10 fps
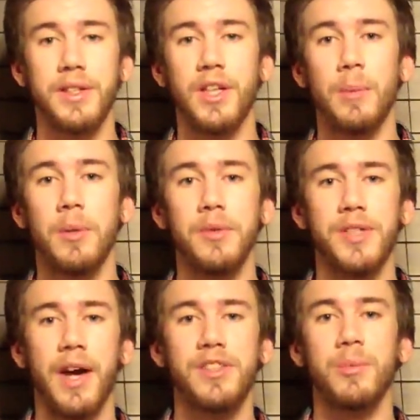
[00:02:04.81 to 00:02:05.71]
the WWE
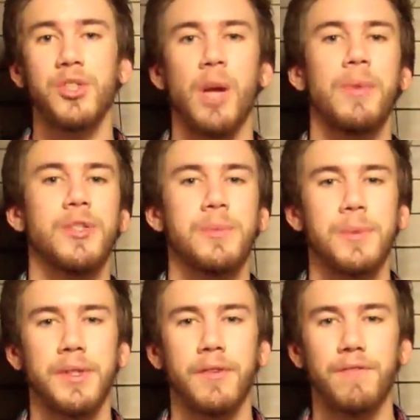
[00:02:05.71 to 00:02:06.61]
Tag Team
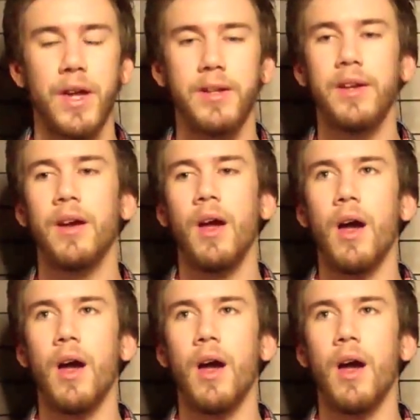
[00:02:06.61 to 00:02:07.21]
Championships being defended.